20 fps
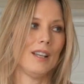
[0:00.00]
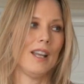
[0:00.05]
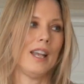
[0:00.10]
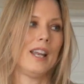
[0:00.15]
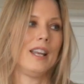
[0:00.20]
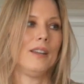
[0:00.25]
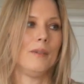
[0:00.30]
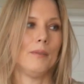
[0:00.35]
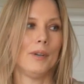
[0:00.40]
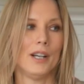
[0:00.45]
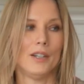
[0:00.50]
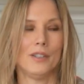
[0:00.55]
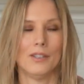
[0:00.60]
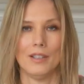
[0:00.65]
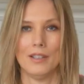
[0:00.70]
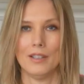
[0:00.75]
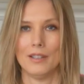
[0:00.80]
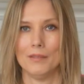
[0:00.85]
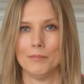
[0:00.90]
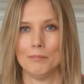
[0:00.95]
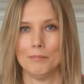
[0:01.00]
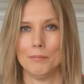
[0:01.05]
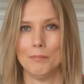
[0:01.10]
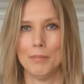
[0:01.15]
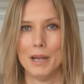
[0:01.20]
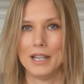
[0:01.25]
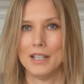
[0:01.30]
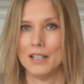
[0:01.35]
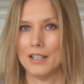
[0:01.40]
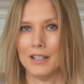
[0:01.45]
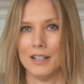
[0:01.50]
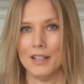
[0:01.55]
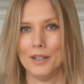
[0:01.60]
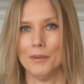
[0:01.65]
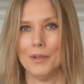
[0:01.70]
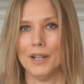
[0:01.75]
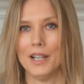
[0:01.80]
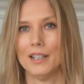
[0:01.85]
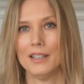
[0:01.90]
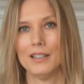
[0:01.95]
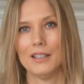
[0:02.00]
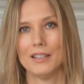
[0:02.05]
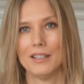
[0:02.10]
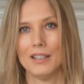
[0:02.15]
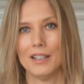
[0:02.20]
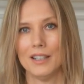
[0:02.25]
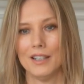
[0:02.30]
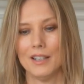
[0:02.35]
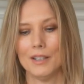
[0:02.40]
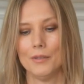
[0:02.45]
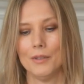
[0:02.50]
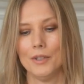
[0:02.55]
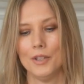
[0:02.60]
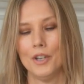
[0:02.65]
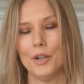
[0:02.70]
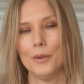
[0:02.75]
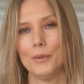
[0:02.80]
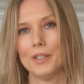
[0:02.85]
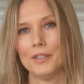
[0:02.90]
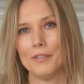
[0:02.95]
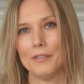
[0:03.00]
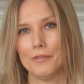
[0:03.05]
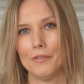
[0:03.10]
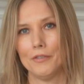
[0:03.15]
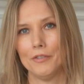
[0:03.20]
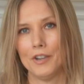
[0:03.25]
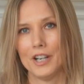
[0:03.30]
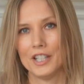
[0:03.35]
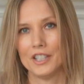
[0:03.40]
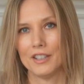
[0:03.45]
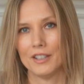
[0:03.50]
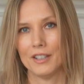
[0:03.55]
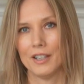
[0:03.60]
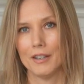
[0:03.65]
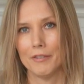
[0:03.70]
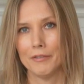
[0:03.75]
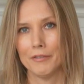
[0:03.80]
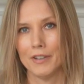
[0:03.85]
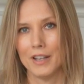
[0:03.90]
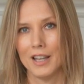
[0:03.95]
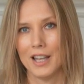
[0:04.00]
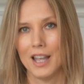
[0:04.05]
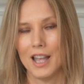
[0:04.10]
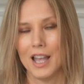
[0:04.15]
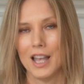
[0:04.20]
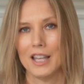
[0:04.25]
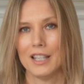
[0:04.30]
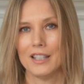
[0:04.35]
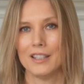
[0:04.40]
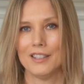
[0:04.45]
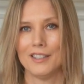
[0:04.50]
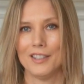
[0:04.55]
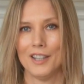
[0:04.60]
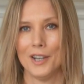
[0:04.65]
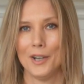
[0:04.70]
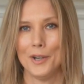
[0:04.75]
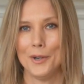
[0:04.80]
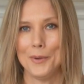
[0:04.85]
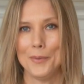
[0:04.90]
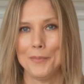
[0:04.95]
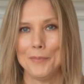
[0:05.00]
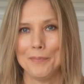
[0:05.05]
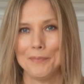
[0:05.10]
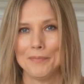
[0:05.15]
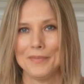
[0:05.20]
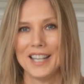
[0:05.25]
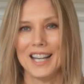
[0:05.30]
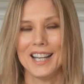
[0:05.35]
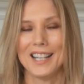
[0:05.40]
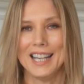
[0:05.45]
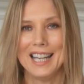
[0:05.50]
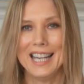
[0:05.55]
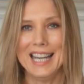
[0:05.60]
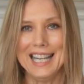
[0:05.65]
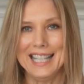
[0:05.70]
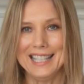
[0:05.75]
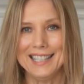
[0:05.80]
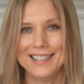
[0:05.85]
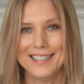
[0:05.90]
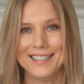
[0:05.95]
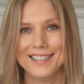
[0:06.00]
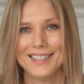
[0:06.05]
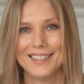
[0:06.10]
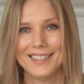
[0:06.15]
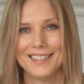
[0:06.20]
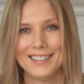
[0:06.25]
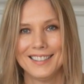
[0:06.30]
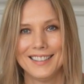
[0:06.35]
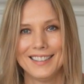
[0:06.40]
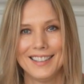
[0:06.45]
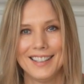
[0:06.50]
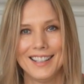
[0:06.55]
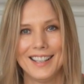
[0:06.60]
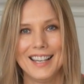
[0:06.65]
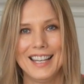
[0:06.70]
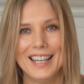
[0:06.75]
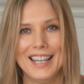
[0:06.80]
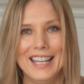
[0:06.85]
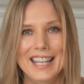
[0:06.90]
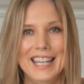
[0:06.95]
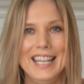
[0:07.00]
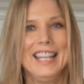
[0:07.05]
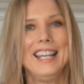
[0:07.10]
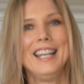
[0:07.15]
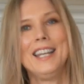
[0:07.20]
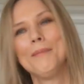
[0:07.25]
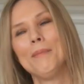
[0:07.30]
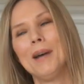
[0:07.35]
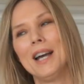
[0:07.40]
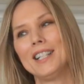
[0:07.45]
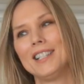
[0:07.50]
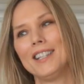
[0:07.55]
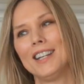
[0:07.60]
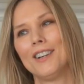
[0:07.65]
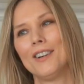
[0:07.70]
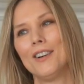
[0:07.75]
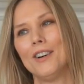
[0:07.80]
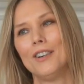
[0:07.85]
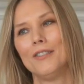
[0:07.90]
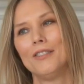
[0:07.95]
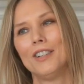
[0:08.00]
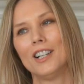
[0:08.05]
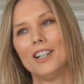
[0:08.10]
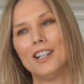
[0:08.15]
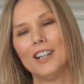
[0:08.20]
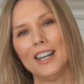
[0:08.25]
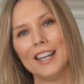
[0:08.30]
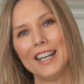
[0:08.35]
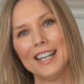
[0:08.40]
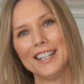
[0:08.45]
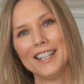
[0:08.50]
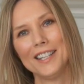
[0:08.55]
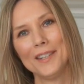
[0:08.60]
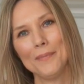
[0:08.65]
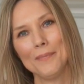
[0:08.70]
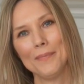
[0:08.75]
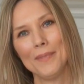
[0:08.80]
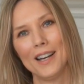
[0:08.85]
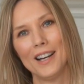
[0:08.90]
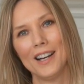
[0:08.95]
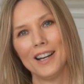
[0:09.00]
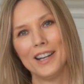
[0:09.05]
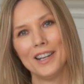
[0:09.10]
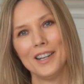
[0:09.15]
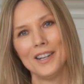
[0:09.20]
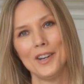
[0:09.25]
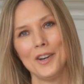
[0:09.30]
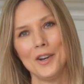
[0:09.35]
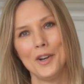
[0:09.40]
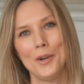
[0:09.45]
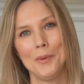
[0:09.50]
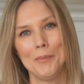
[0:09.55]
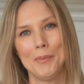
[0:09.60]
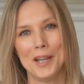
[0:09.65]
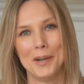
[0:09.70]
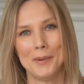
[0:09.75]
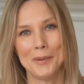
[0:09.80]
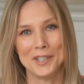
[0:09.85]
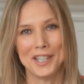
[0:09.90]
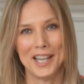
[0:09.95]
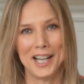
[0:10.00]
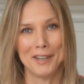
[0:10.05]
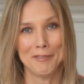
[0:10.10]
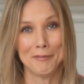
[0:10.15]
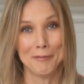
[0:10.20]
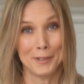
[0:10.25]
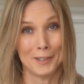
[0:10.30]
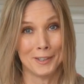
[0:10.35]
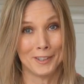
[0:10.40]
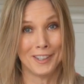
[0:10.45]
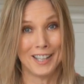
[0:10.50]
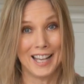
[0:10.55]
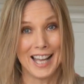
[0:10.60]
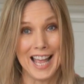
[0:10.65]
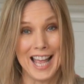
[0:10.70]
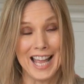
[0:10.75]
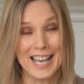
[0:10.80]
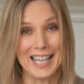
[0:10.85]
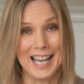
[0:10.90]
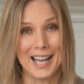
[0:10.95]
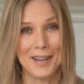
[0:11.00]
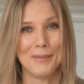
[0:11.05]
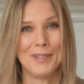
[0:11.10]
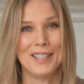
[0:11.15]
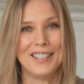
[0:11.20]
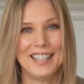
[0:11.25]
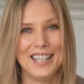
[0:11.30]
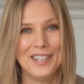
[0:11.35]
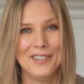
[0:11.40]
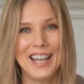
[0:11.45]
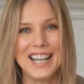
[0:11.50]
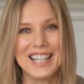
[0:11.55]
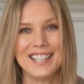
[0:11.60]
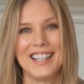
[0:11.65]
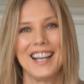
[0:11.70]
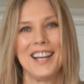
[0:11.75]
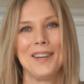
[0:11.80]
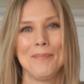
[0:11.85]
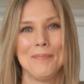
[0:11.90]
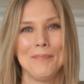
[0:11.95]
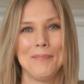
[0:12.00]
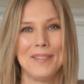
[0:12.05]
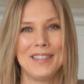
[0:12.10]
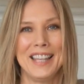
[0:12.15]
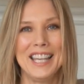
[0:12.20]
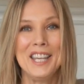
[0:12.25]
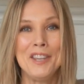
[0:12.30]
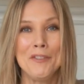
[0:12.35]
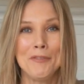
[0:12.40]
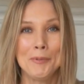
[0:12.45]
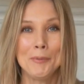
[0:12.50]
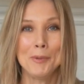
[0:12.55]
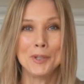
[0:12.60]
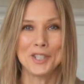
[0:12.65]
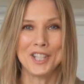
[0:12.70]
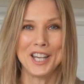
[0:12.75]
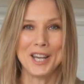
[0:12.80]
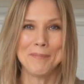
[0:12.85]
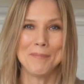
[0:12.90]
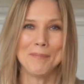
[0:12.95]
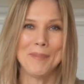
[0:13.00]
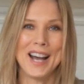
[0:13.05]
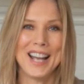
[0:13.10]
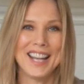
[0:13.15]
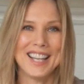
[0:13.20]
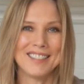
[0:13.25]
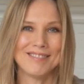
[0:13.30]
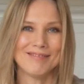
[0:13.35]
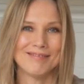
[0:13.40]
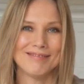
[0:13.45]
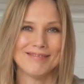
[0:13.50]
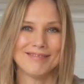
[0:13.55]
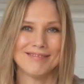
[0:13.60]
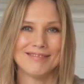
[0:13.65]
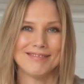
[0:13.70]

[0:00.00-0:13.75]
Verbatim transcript: anywhere on a bench anywhere. You know, you know it's fresh stuff. So that is the healing magic of garlic. I hope that was helpful and I will see you next time. Thank you for watching. Bye.